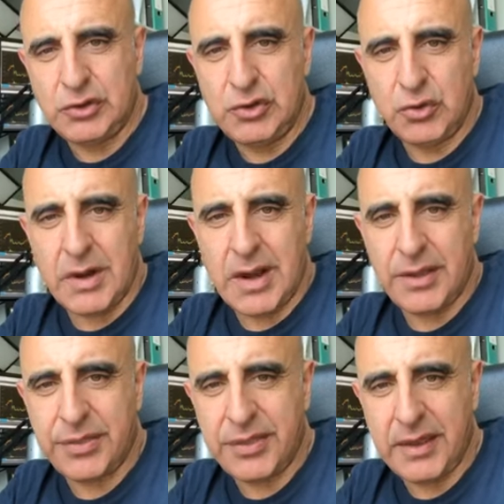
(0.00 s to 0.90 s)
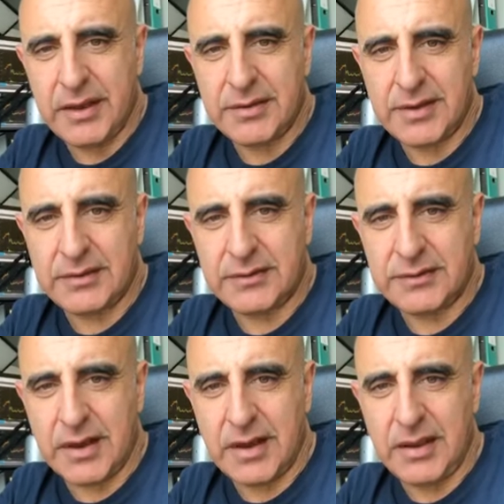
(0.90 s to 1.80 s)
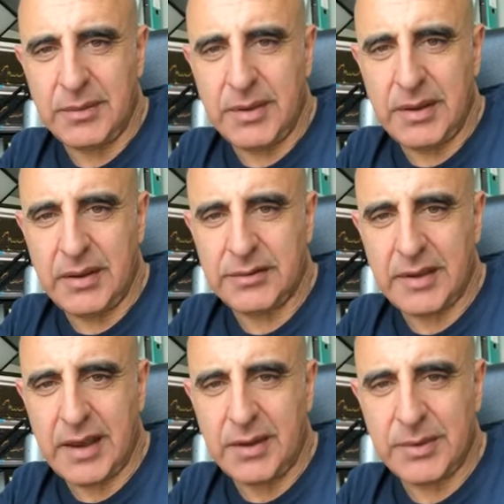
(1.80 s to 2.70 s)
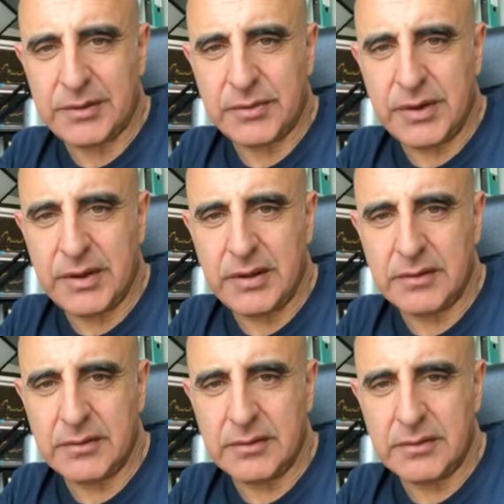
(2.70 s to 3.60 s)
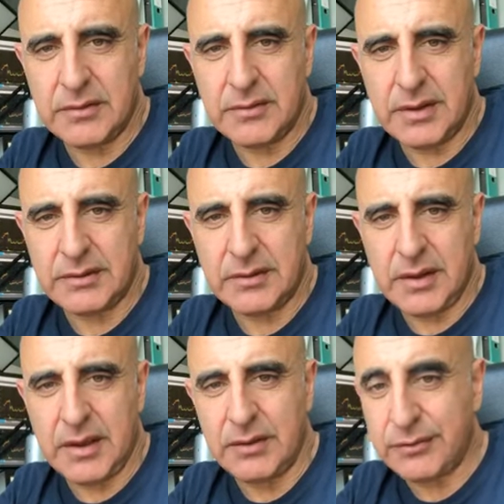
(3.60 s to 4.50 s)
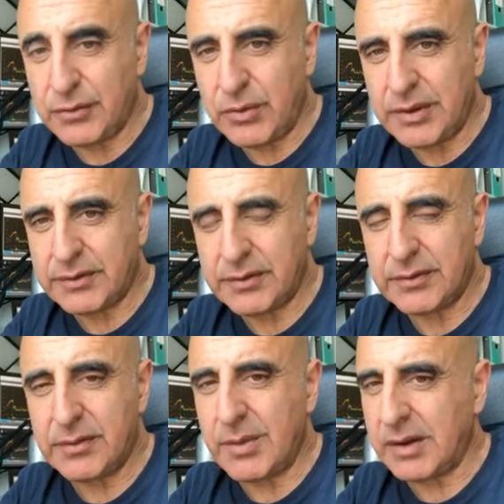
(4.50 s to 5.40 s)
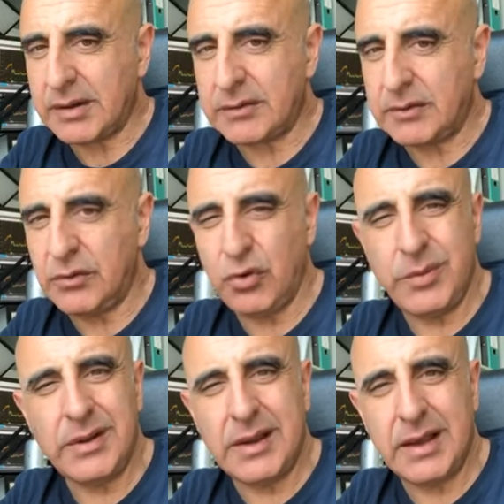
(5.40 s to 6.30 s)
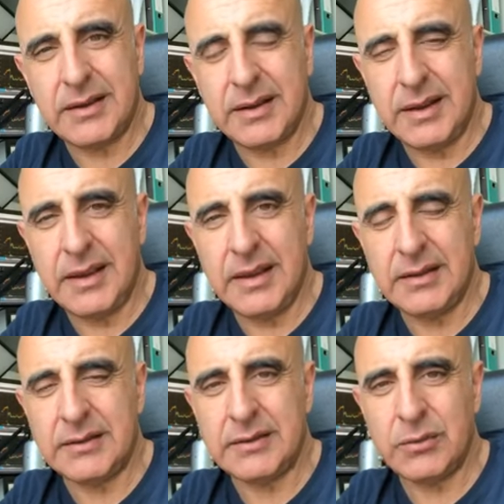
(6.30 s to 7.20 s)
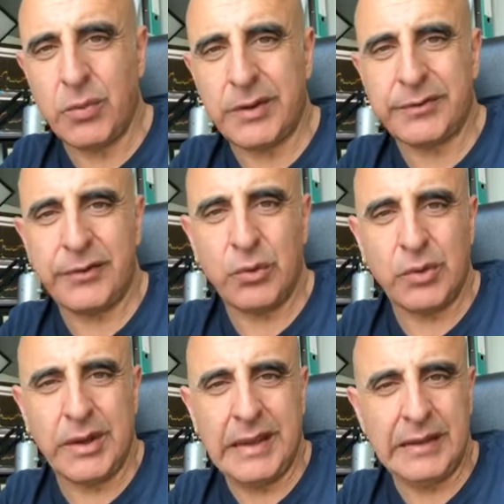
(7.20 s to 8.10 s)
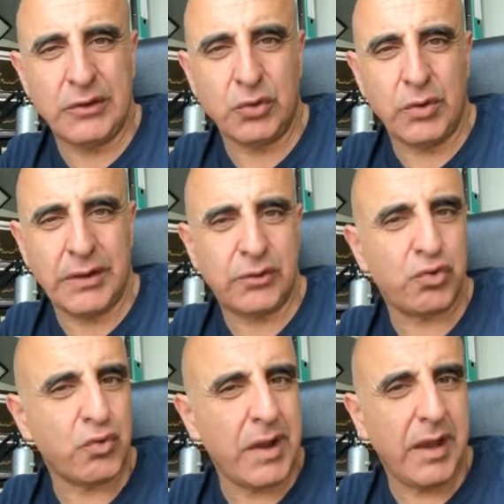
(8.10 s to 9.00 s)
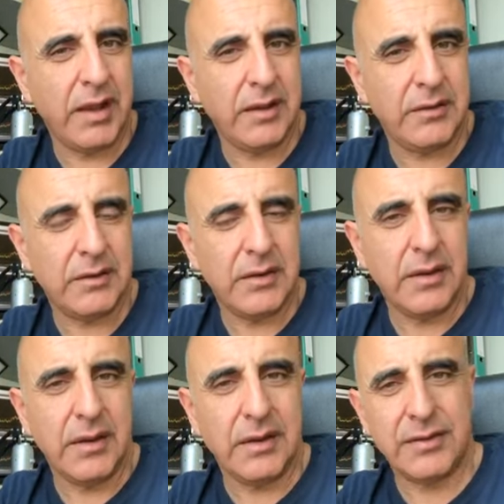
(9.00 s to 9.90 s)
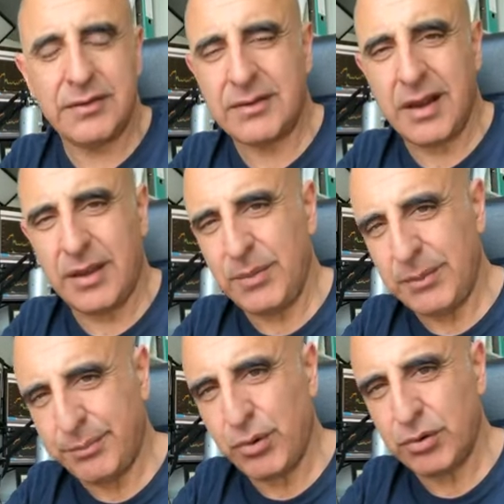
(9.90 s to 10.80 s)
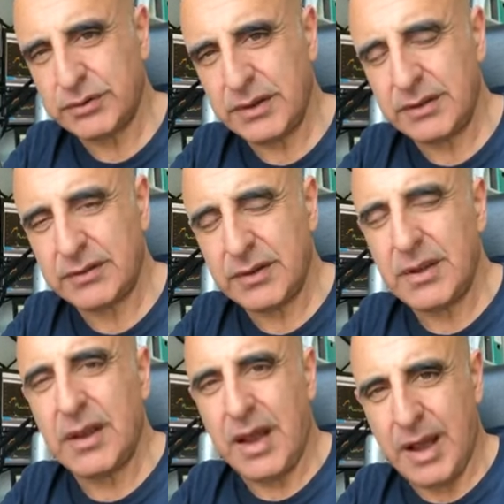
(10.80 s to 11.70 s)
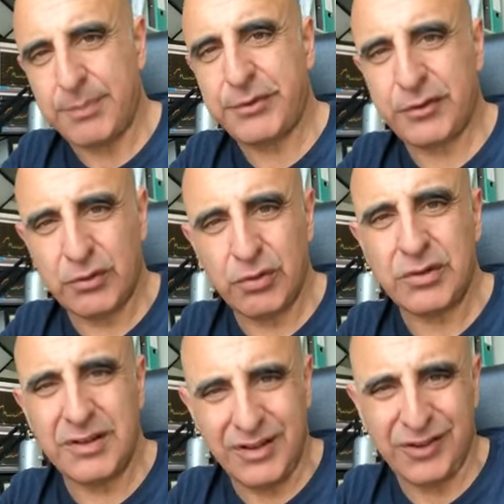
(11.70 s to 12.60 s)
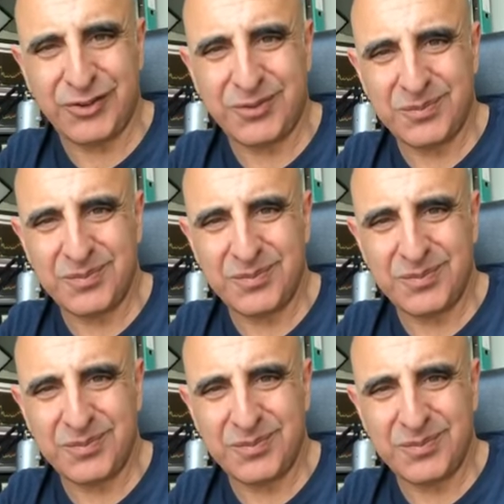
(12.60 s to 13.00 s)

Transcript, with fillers: do I think that time is elementary that influences the market? Do you mean like in once you're into a trade? Is time important? Absolutely yes.